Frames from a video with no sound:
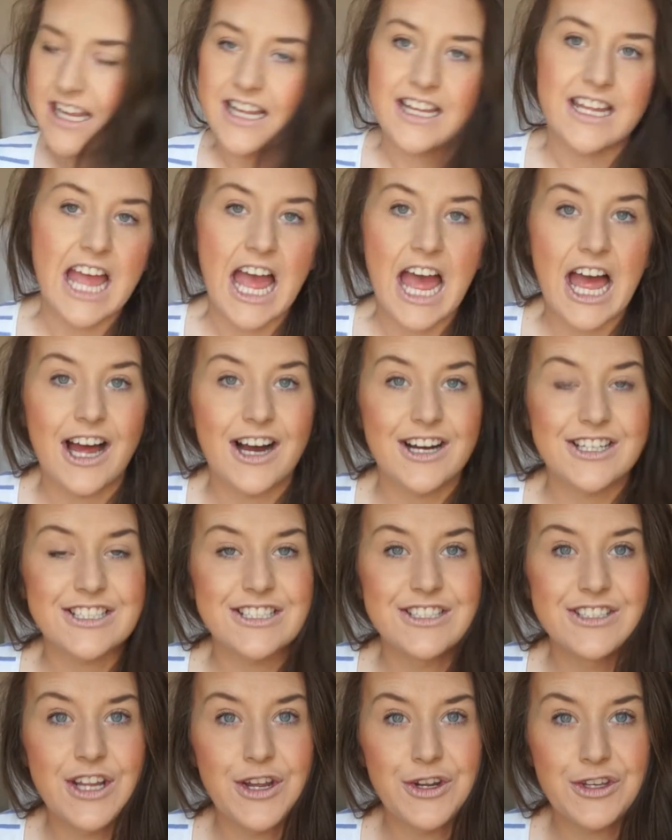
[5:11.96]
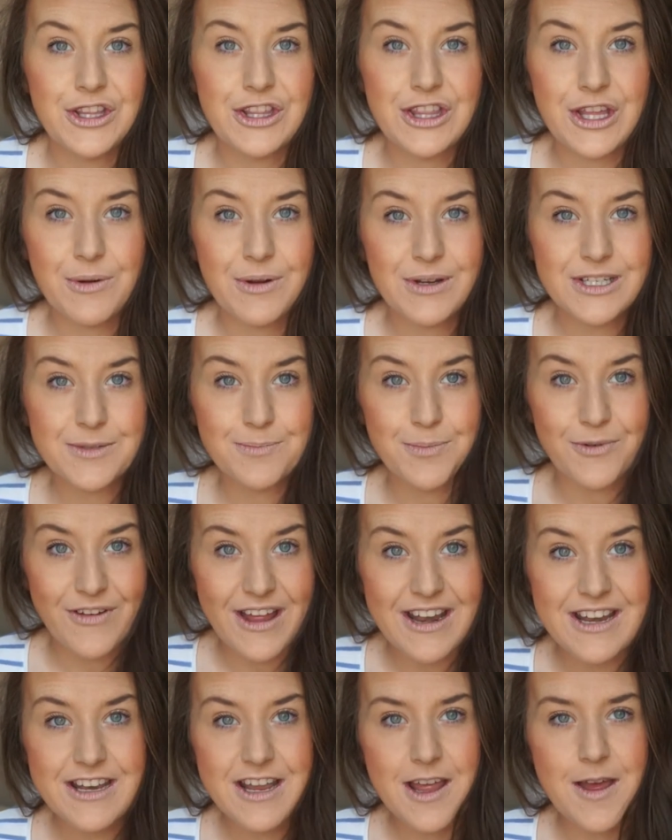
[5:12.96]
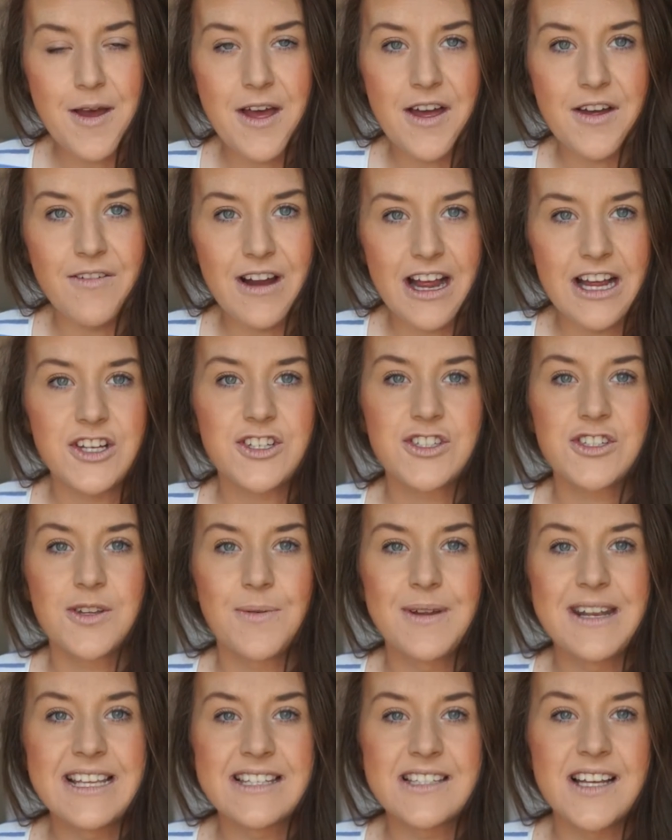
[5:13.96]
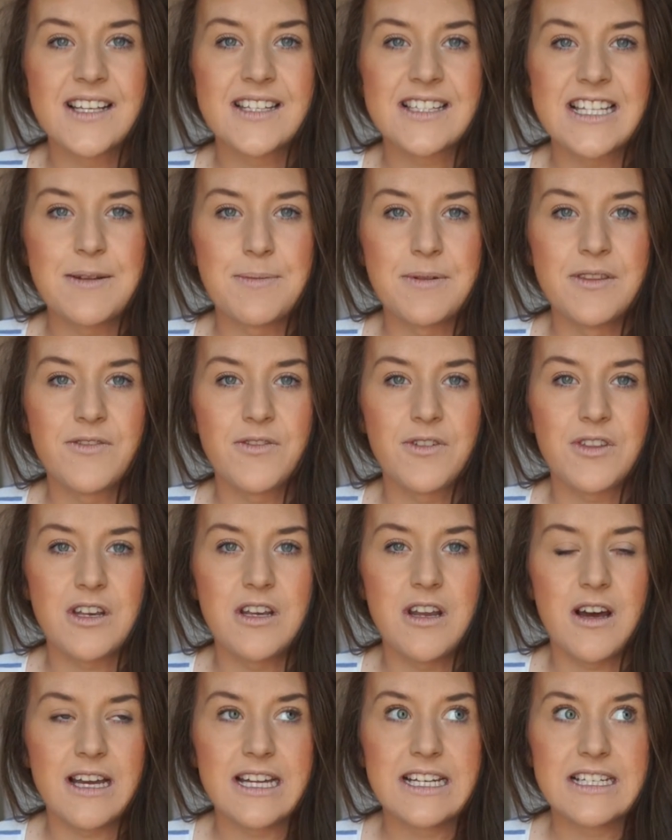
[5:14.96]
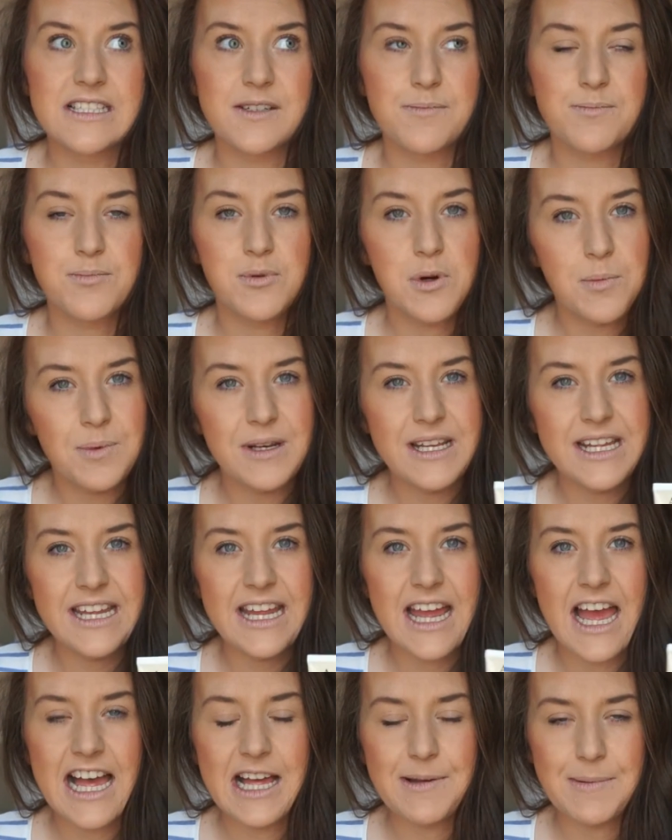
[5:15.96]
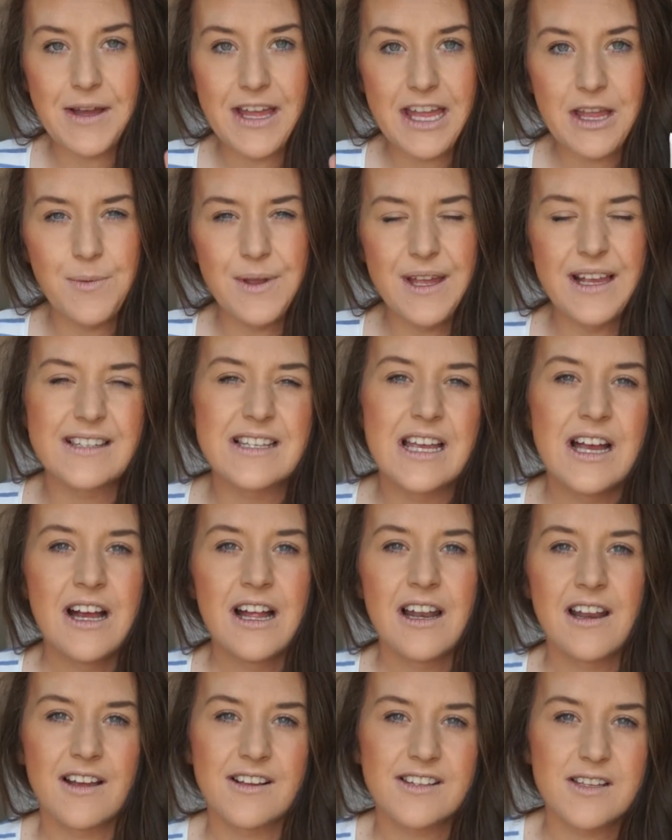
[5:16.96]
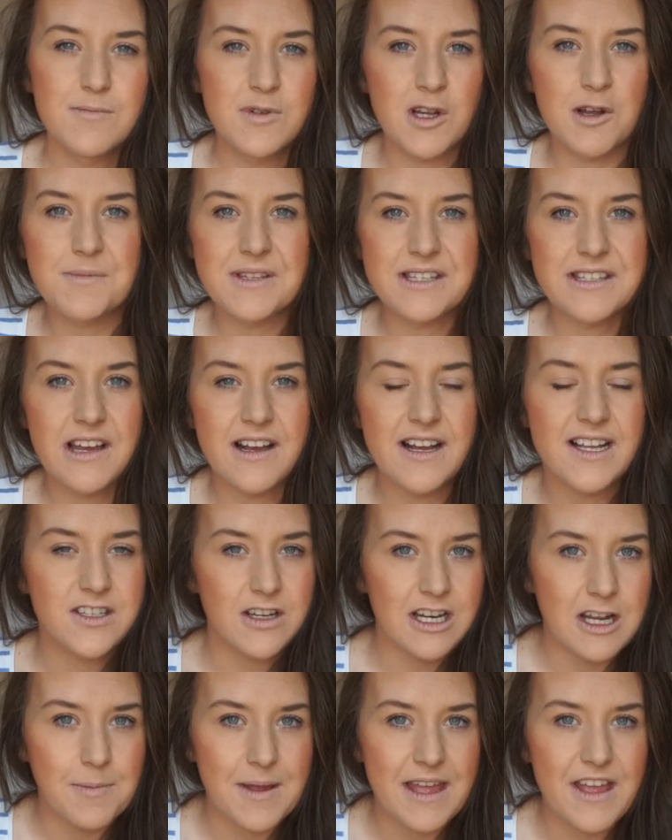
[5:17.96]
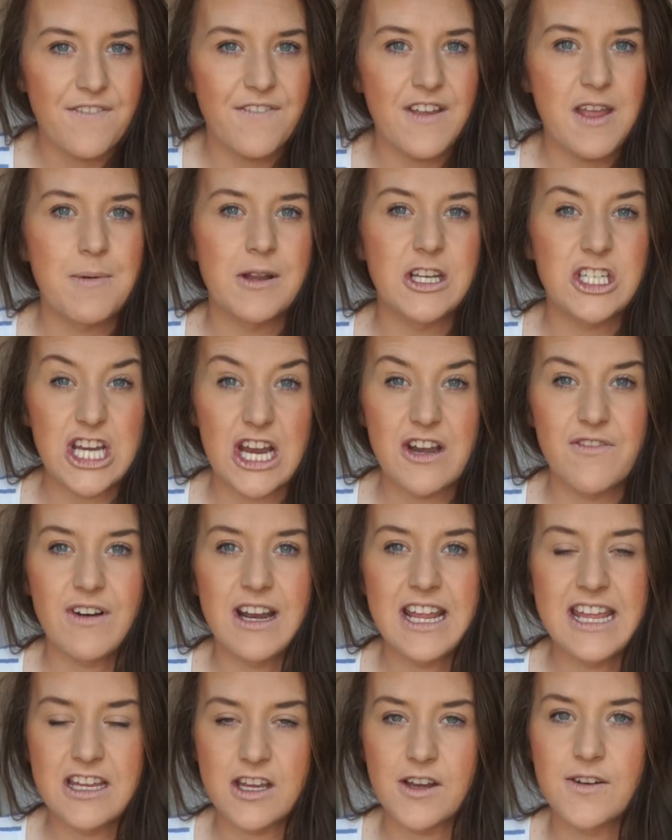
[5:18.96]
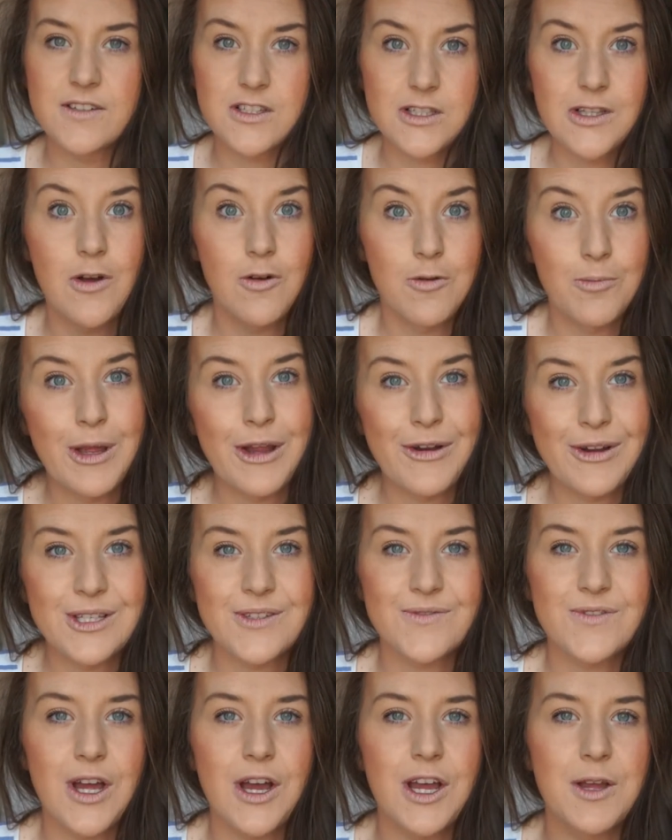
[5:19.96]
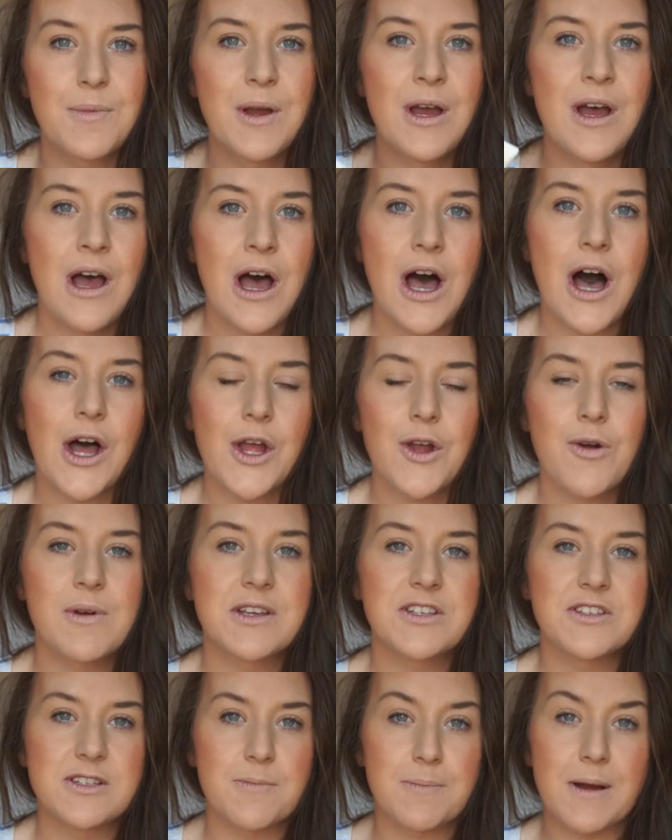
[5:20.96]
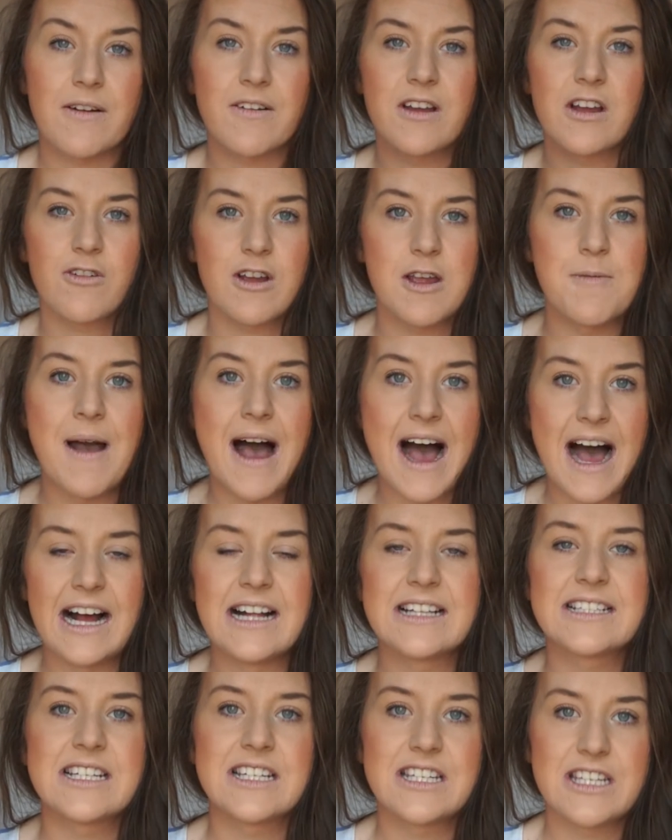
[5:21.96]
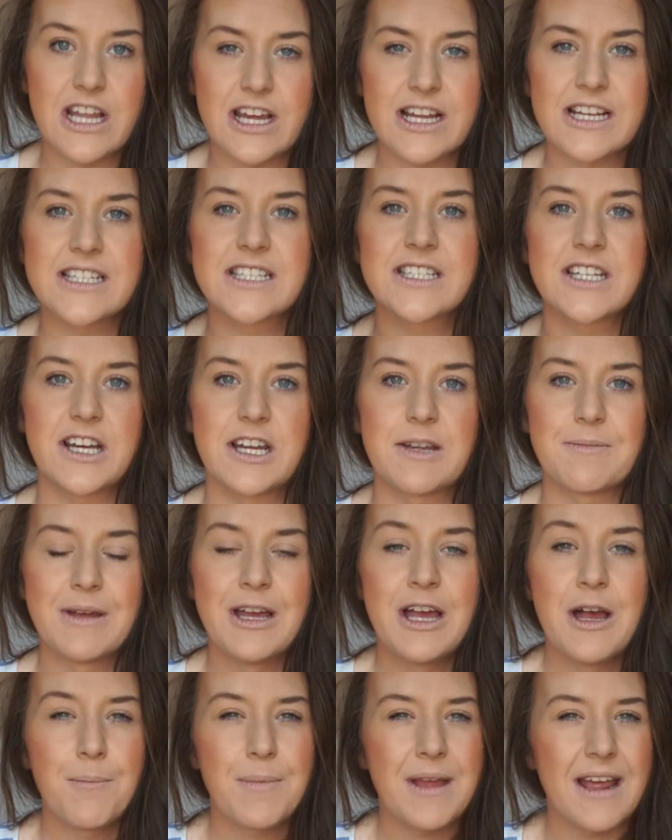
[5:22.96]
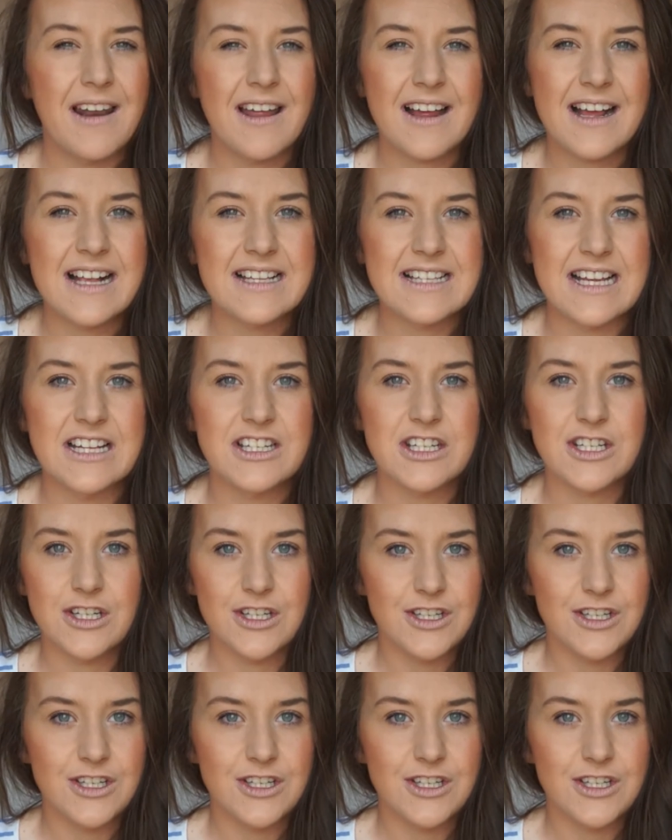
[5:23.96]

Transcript: Yeah, I didn't know that they were to prevent rash. So when he started sleeping through the night properly at about 8 weeks, like sometimes his nights are a little bit iffy, but generally he goes long periods of time. I always use the barrier cream at night time. But yeah, like I said,